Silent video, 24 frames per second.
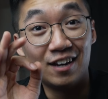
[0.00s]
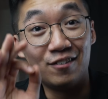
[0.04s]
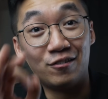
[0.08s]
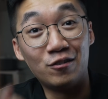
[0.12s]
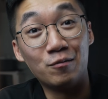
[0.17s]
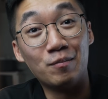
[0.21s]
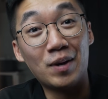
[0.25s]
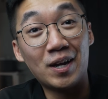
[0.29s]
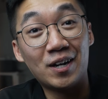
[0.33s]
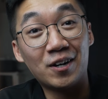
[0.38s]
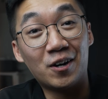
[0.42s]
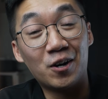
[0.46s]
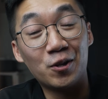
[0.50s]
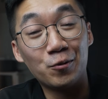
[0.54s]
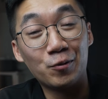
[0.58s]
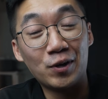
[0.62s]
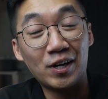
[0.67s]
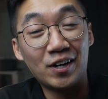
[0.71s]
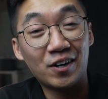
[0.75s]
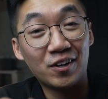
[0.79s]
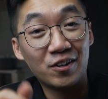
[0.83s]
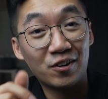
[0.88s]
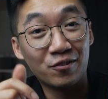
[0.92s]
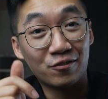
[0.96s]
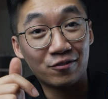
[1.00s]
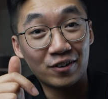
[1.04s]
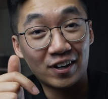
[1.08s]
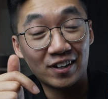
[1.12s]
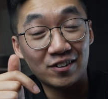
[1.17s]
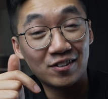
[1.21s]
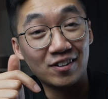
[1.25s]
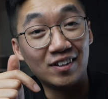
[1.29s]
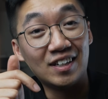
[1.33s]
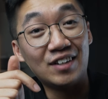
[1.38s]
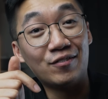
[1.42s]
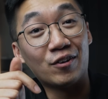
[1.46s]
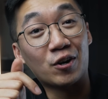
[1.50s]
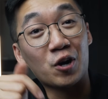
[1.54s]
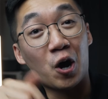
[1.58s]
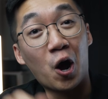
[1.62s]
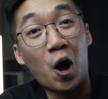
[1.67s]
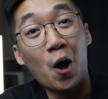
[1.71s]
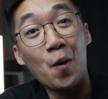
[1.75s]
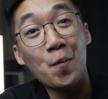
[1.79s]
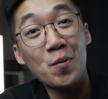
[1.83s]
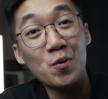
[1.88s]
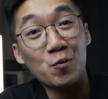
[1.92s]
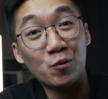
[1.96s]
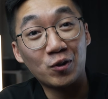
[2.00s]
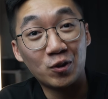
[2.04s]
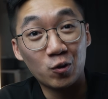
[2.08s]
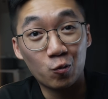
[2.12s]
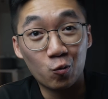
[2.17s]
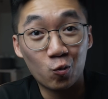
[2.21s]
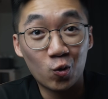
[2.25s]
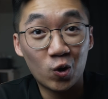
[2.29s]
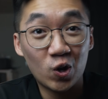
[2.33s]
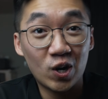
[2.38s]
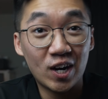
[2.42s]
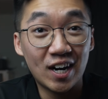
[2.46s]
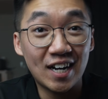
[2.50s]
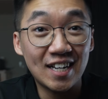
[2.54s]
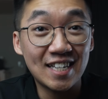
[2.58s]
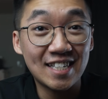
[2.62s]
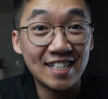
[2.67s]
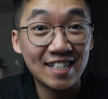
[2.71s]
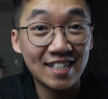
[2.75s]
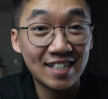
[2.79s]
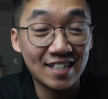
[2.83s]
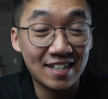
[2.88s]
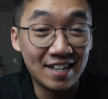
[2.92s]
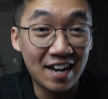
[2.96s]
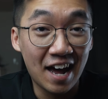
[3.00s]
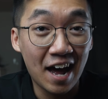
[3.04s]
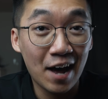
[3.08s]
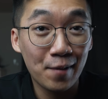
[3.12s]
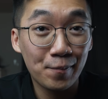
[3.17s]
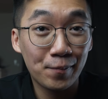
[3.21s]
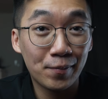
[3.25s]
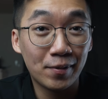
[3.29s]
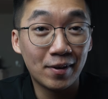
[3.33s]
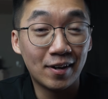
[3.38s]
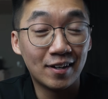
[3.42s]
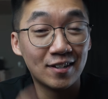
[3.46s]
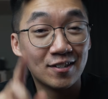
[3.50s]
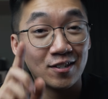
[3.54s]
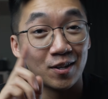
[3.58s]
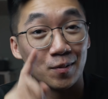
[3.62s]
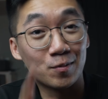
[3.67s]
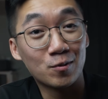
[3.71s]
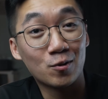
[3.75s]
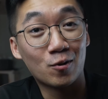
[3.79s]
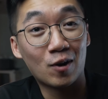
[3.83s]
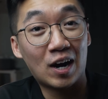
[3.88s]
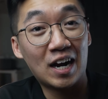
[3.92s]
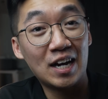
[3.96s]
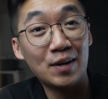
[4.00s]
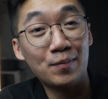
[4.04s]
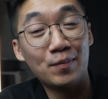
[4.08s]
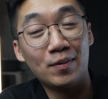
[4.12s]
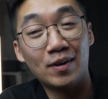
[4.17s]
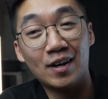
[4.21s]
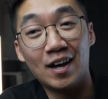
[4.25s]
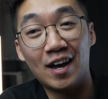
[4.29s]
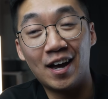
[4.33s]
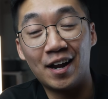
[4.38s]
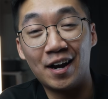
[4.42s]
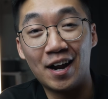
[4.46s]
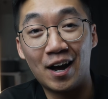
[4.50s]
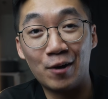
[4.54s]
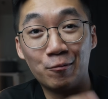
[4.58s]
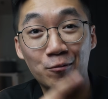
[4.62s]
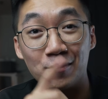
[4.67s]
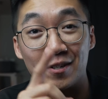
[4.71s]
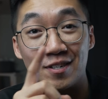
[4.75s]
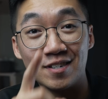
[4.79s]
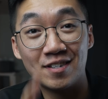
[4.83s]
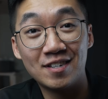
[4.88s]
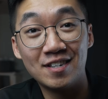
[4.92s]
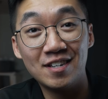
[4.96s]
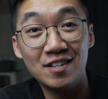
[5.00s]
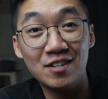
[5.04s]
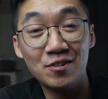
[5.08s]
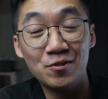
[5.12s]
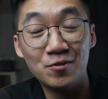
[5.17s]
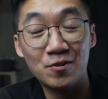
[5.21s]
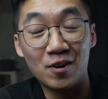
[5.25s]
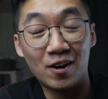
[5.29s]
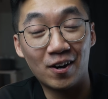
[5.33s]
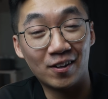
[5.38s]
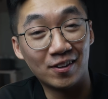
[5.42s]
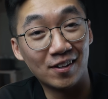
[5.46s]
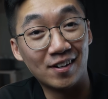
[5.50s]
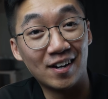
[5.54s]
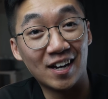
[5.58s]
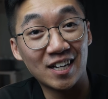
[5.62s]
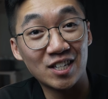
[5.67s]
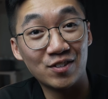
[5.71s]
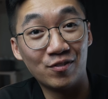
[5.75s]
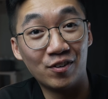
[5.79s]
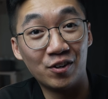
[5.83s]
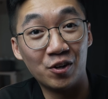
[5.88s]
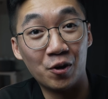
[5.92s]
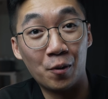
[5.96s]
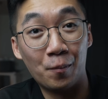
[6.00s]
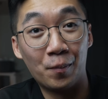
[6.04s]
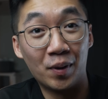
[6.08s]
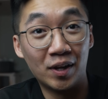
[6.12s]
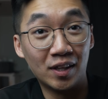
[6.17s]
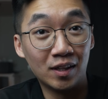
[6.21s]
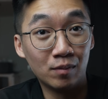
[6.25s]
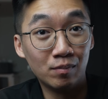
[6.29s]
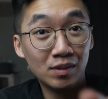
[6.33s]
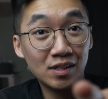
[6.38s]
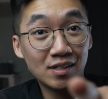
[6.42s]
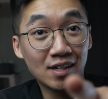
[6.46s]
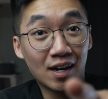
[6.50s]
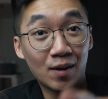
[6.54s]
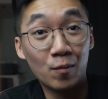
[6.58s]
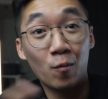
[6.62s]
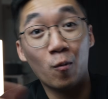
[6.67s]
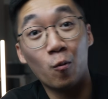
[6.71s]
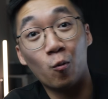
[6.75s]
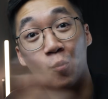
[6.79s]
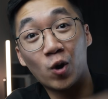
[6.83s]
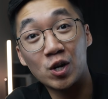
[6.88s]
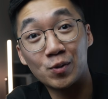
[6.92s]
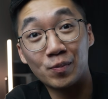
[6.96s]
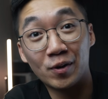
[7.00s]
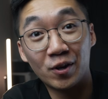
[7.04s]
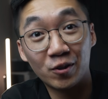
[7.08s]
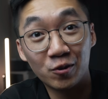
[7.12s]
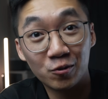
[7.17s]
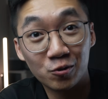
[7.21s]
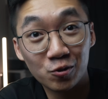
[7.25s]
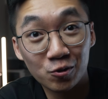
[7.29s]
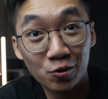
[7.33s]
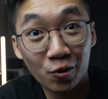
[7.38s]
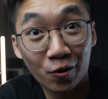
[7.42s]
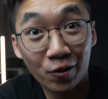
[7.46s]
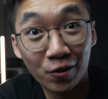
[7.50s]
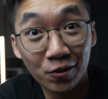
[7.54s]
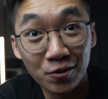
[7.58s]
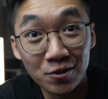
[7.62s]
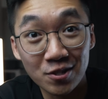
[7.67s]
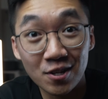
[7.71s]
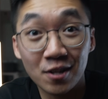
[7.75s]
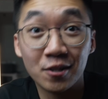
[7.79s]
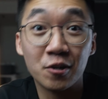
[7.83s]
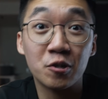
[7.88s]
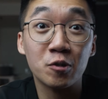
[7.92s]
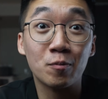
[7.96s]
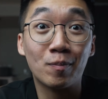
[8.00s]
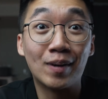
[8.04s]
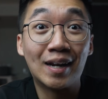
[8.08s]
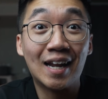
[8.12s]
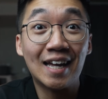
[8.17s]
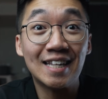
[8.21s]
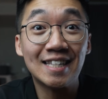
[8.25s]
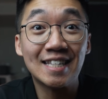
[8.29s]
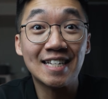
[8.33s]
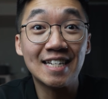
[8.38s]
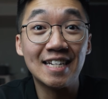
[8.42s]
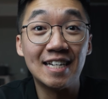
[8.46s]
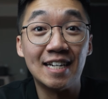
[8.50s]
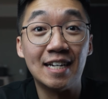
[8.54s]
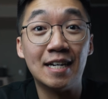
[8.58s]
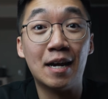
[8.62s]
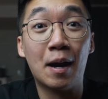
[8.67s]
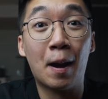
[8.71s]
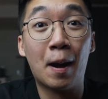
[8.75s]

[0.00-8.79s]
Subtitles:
If you made it all the way here, don't forget to leave a comment with the word snap, subscribe, and I will see you on the next video. But in the meantime, watch my other tutorials. There's plenty.